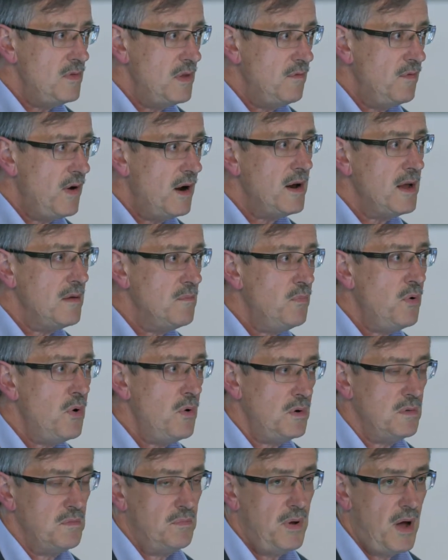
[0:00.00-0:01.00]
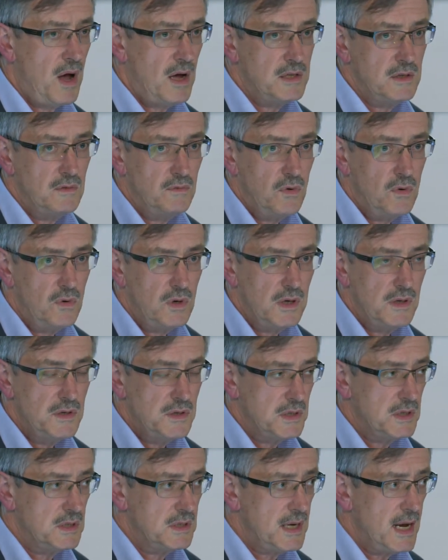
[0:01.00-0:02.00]
the very important part of
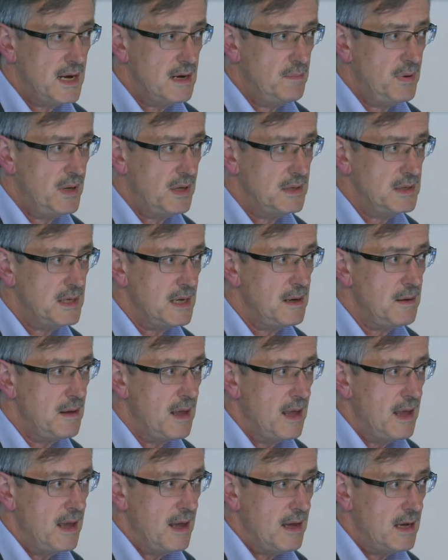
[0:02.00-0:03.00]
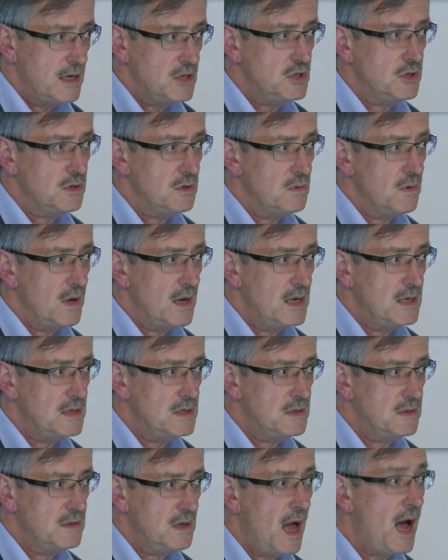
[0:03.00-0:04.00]
Auckland's sustainability issue
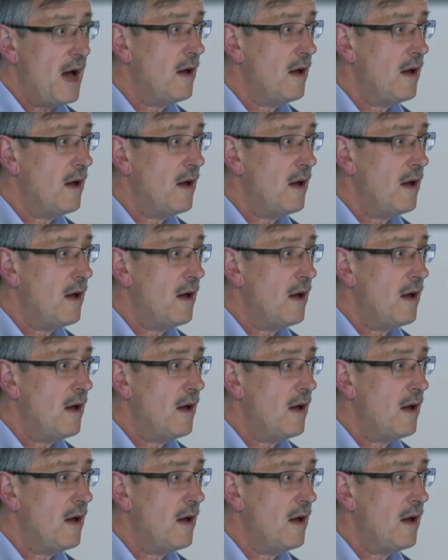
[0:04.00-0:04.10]
is the